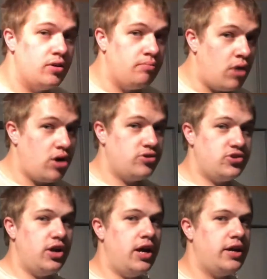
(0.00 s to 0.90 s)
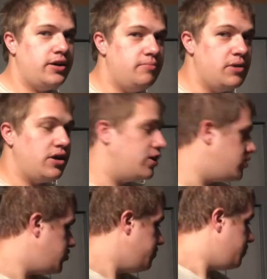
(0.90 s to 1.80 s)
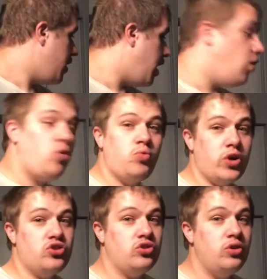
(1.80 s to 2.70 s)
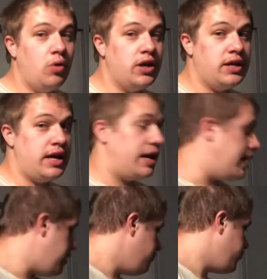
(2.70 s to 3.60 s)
Modern Sonic, because I originally wanted to get him